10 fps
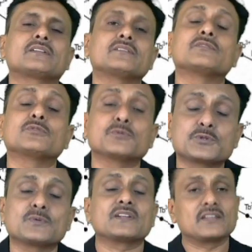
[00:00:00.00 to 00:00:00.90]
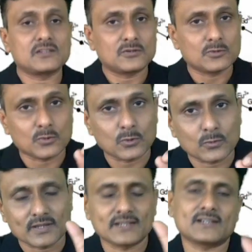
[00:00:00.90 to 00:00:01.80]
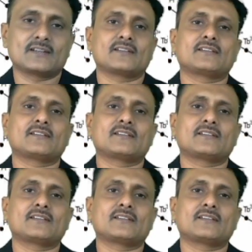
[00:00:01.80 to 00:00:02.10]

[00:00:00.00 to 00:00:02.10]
is usually covalent.